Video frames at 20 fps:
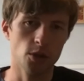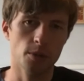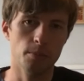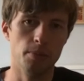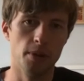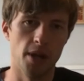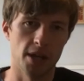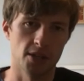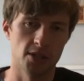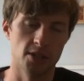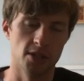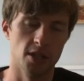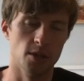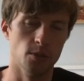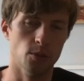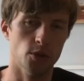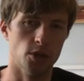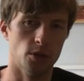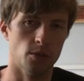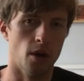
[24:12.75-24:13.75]
complexity
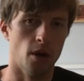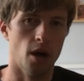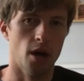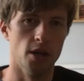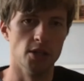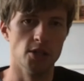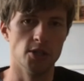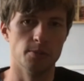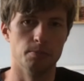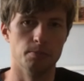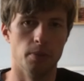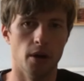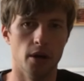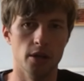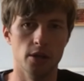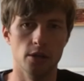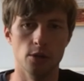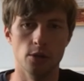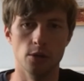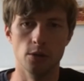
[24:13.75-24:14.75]
would arise by
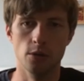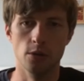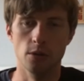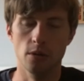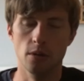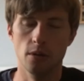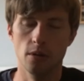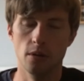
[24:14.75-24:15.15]
you